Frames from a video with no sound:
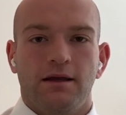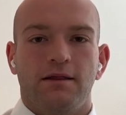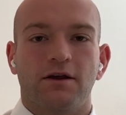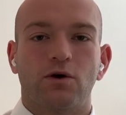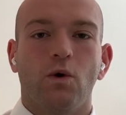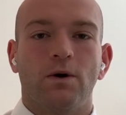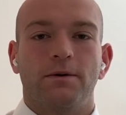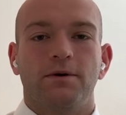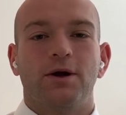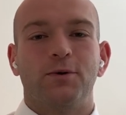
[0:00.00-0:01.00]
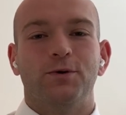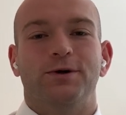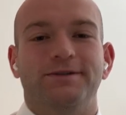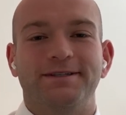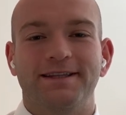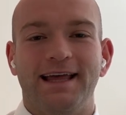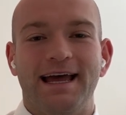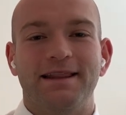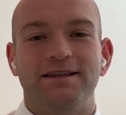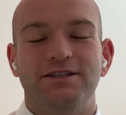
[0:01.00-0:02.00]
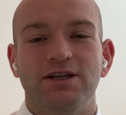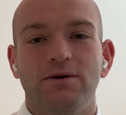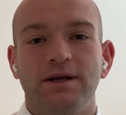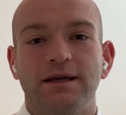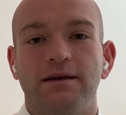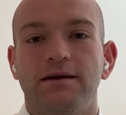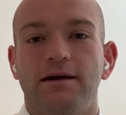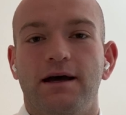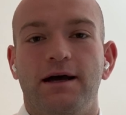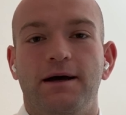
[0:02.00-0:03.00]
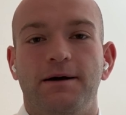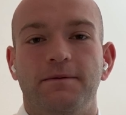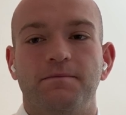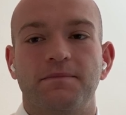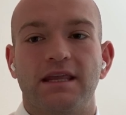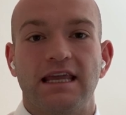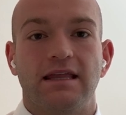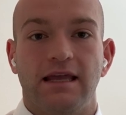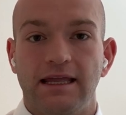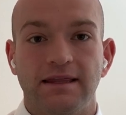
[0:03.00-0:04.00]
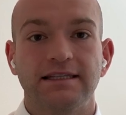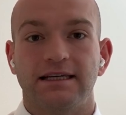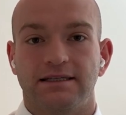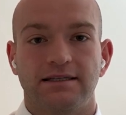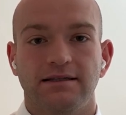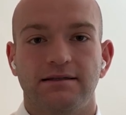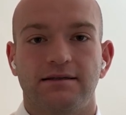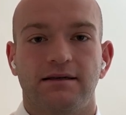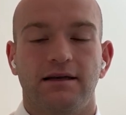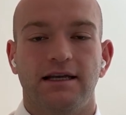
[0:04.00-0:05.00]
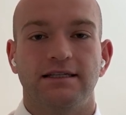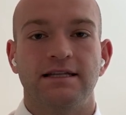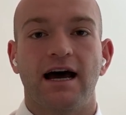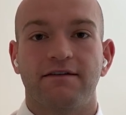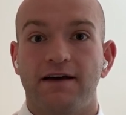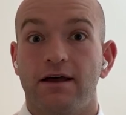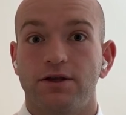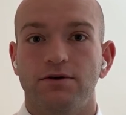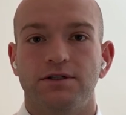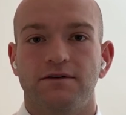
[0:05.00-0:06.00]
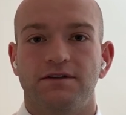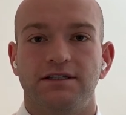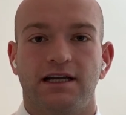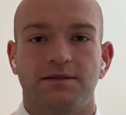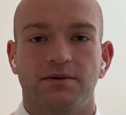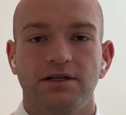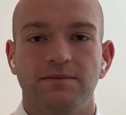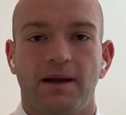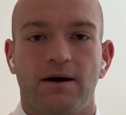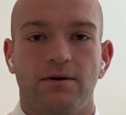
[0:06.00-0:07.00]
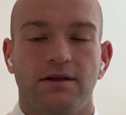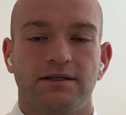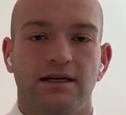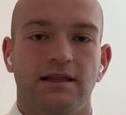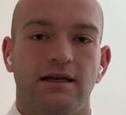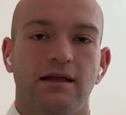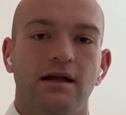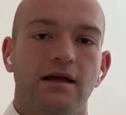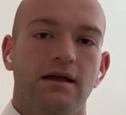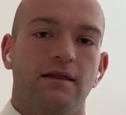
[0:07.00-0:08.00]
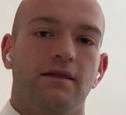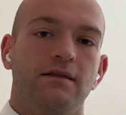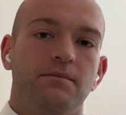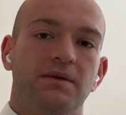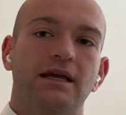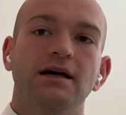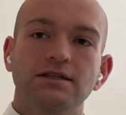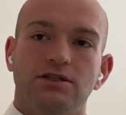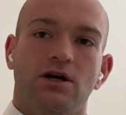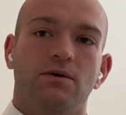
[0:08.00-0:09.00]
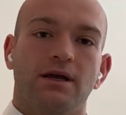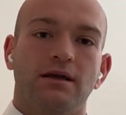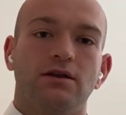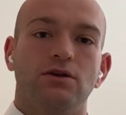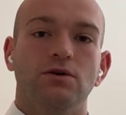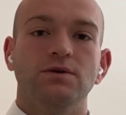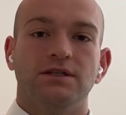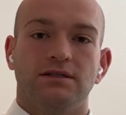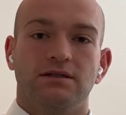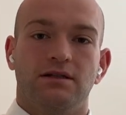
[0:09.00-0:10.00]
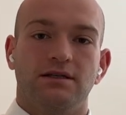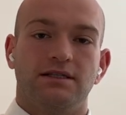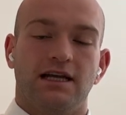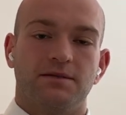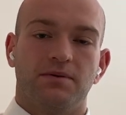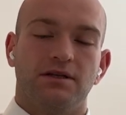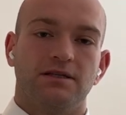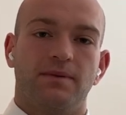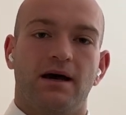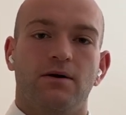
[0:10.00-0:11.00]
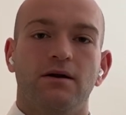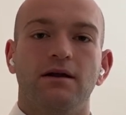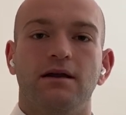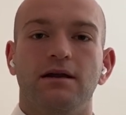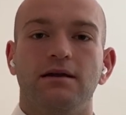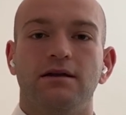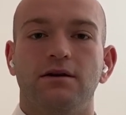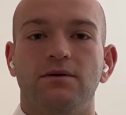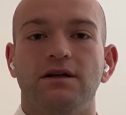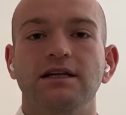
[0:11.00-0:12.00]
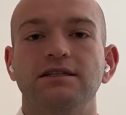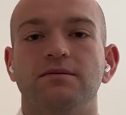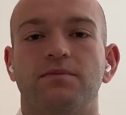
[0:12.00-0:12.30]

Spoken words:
the court rules that the zoning in this instance is not a valid use of the state's police power. They say that because zoning uses the state's police power, it, you know, it needs to